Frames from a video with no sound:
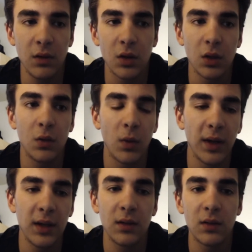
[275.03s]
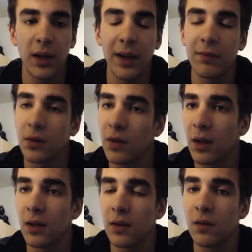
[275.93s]
good way to
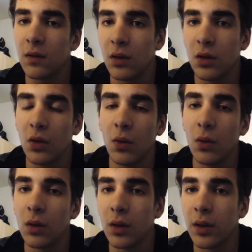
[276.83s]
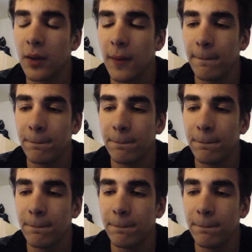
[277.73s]
advertise your